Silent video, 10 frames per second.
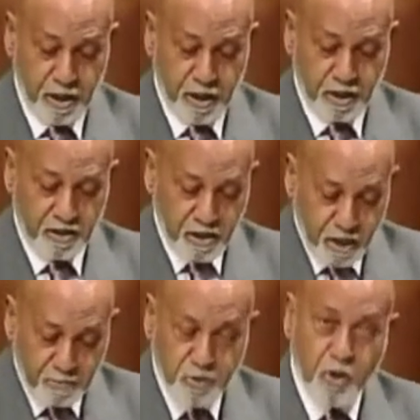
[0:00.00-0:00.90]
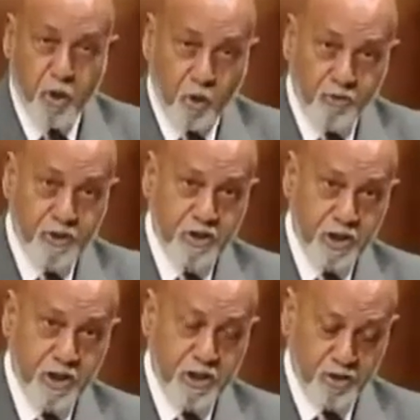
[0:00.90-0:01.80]
exempts
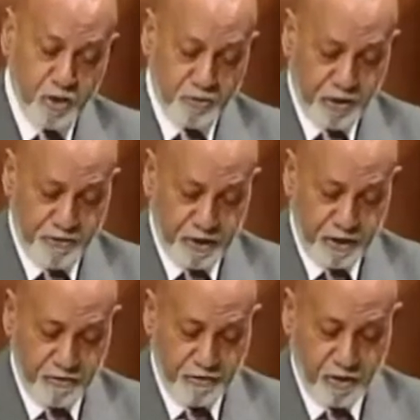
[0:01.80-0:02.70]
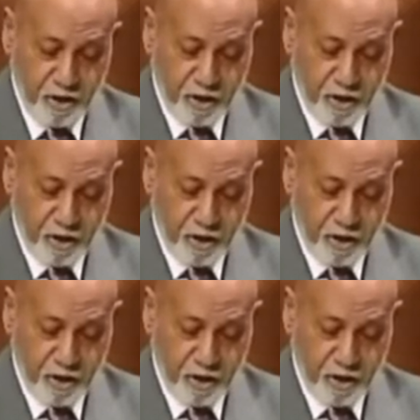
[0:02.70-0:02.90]
overseas derivatives